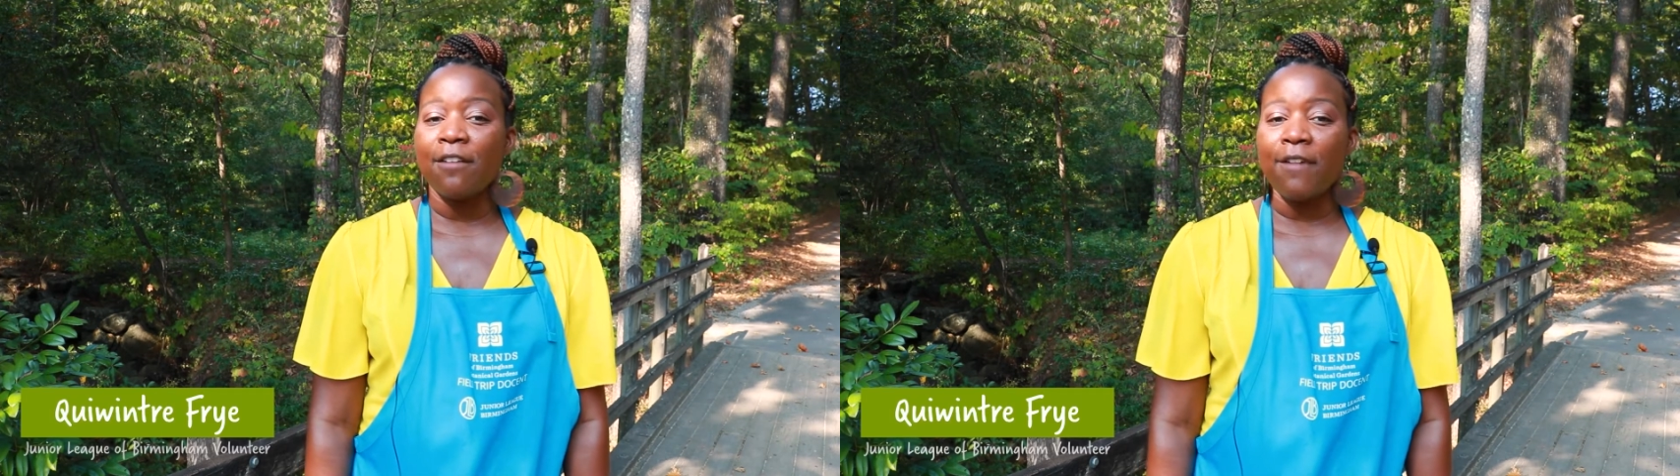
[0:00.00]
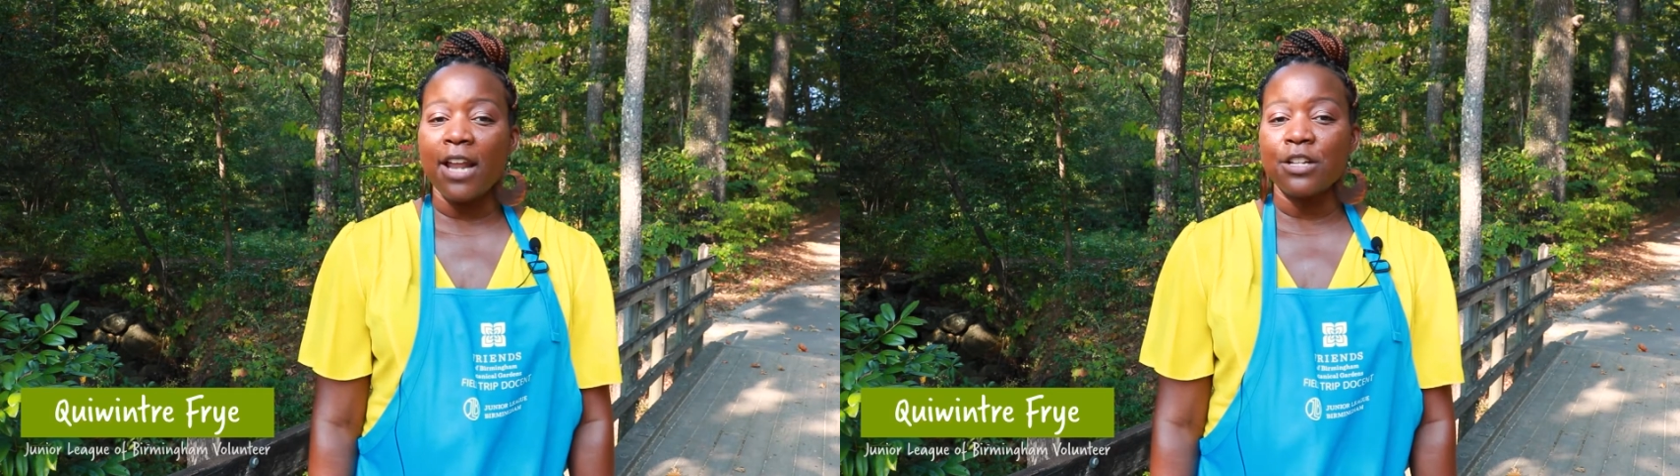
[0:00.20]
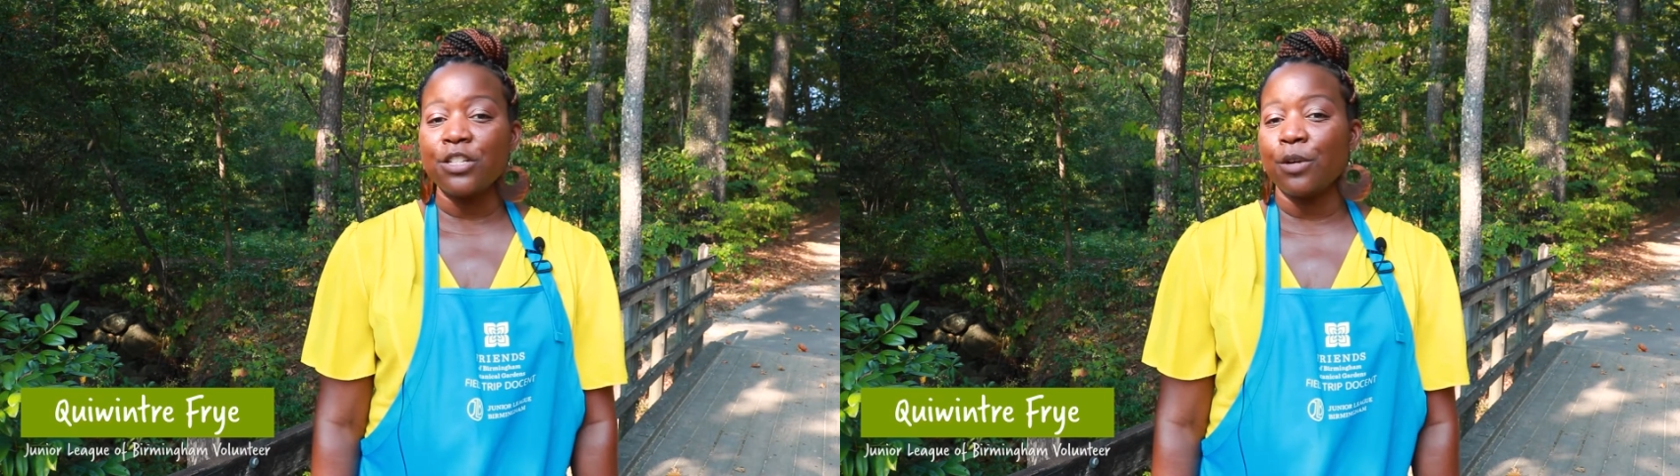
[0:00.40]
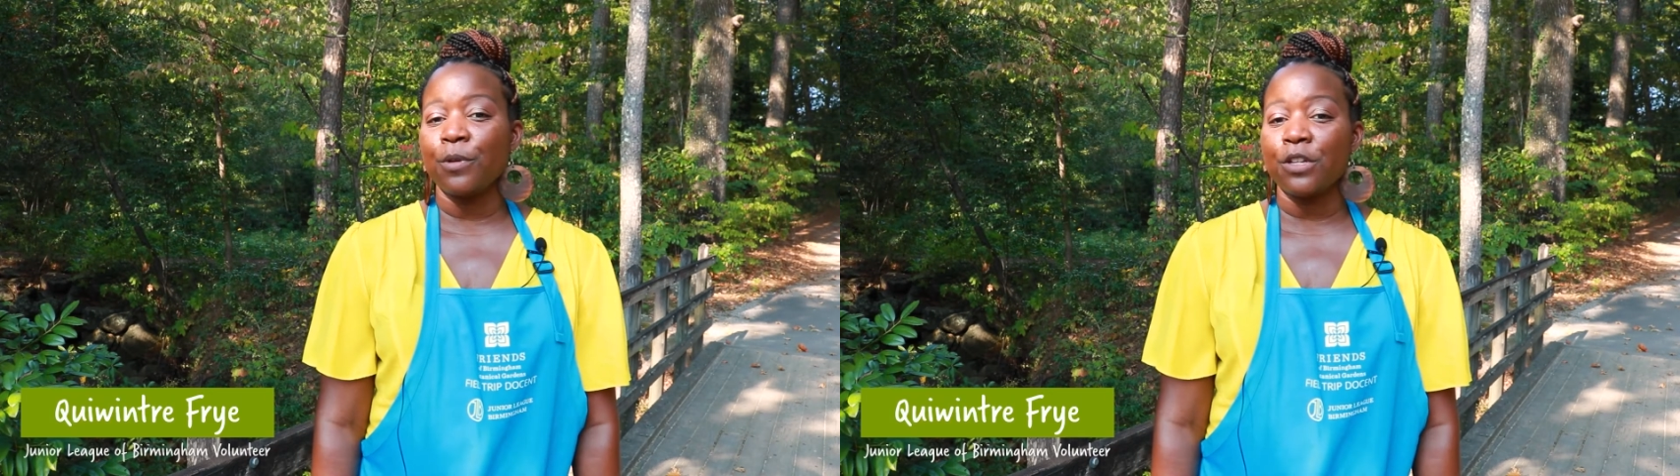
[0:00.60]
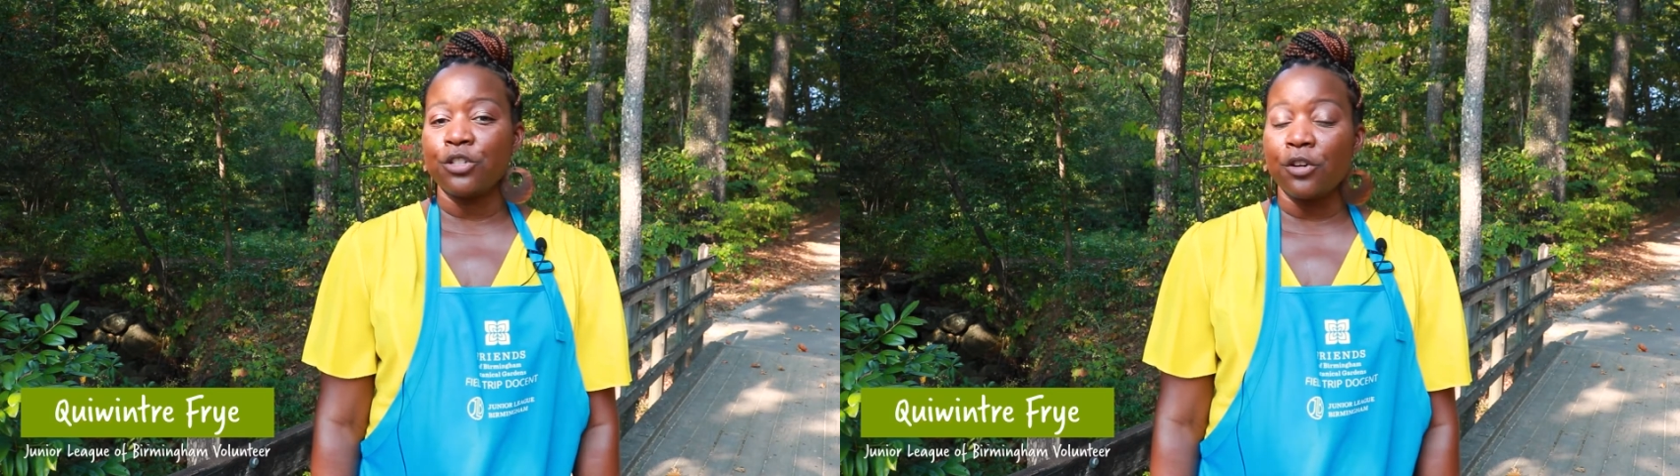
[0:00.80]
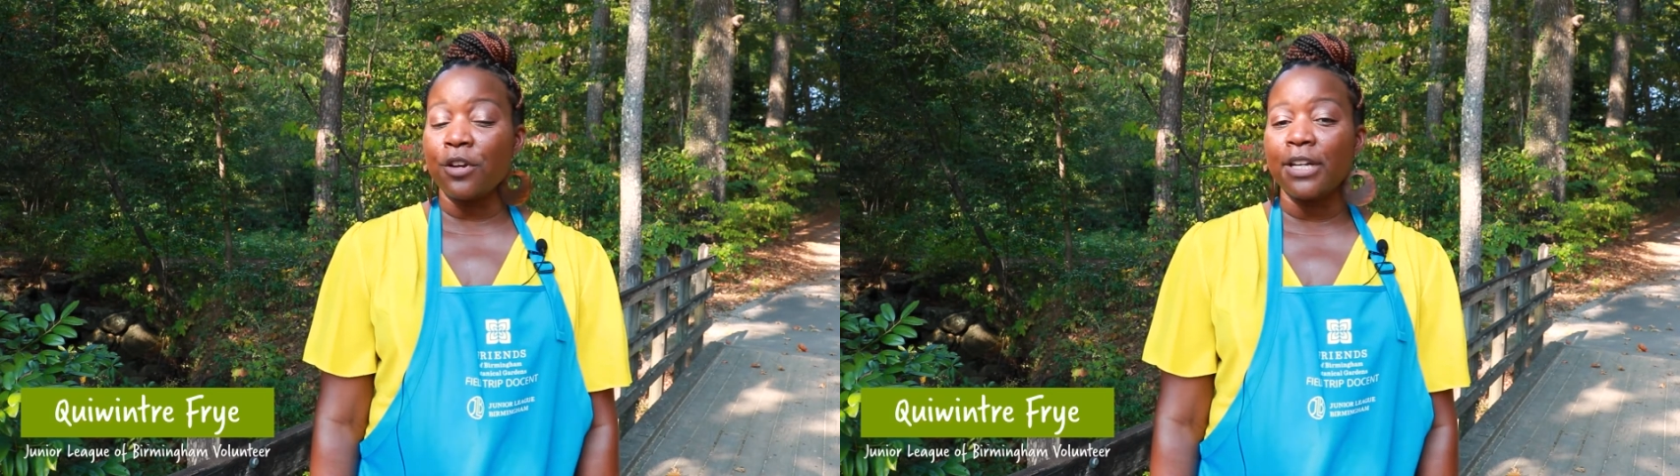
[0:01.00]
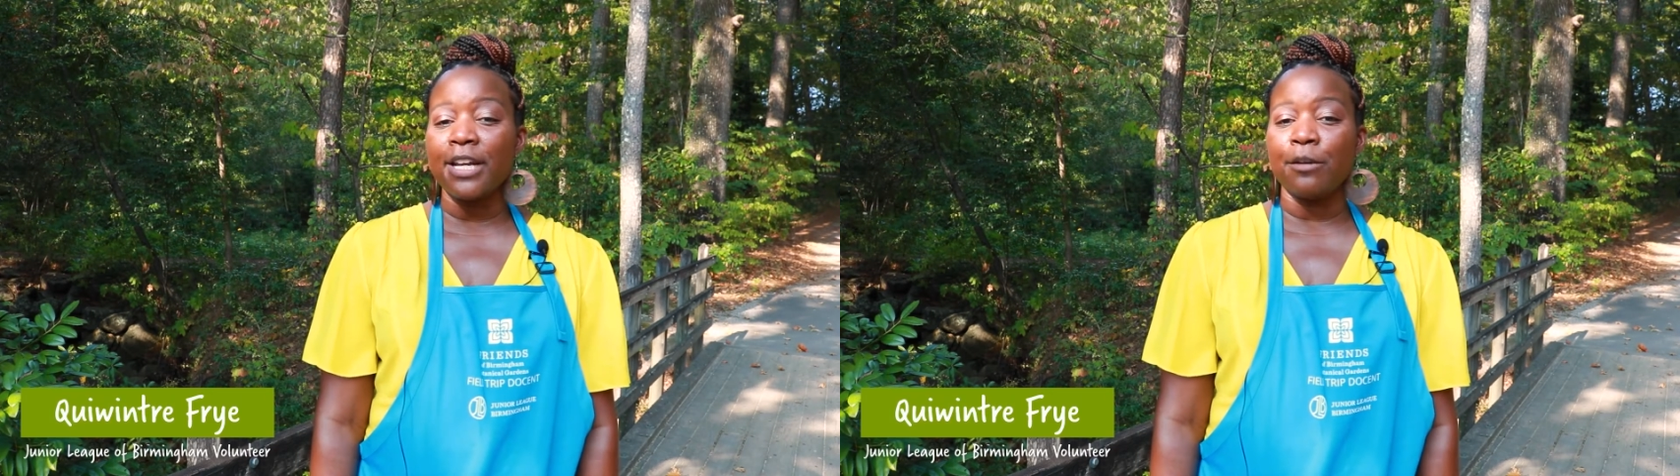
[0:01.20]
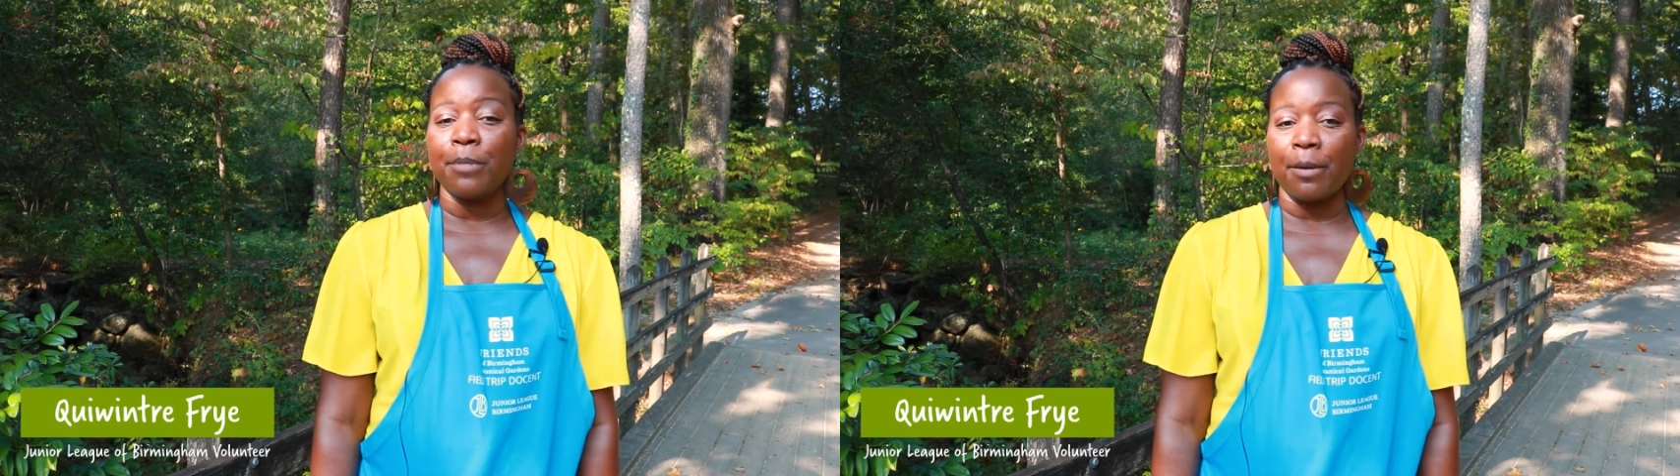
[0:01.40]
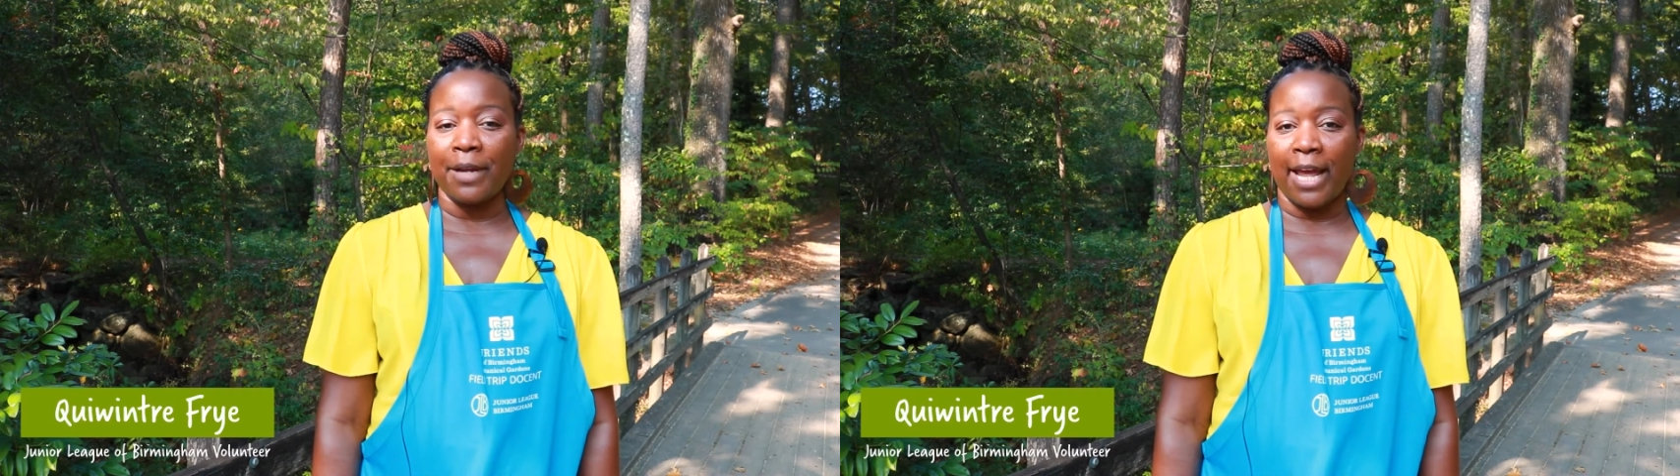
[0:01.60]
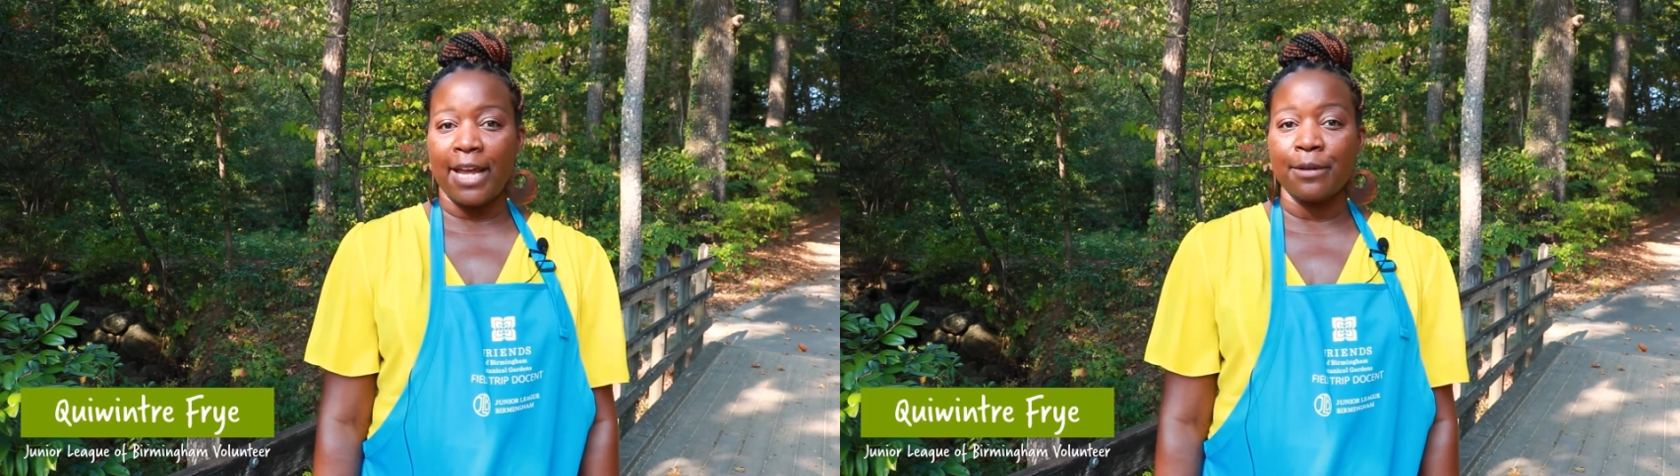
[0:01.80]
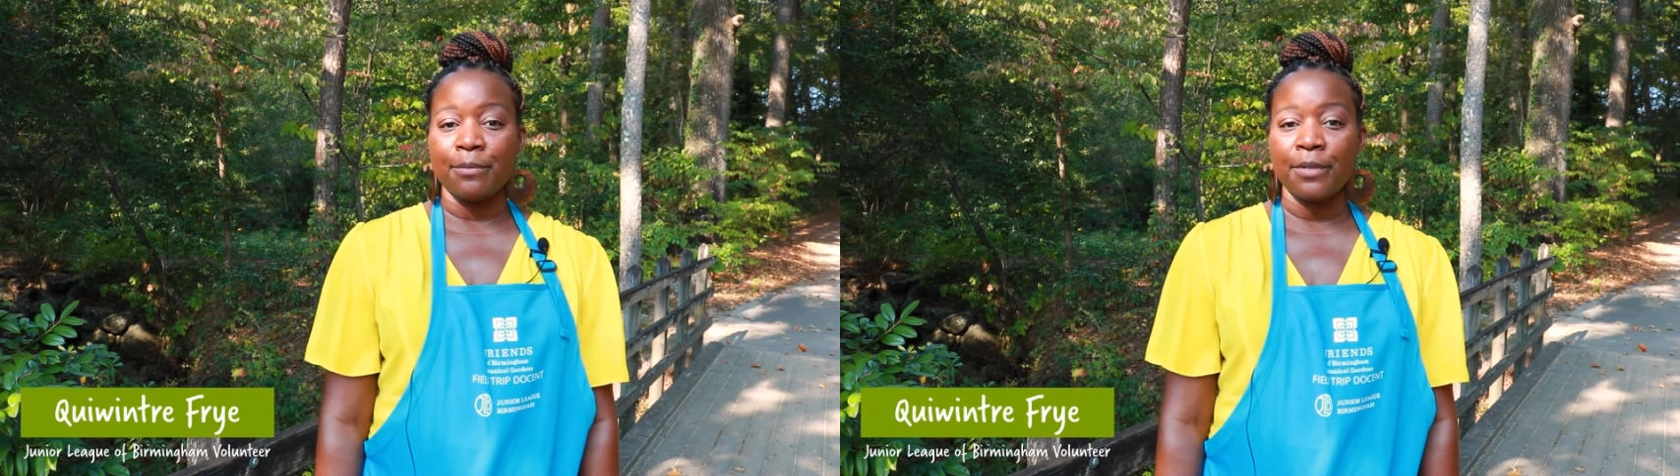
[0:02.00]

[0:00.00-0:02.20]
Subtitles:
volunteer with the Junior League of Birmingham.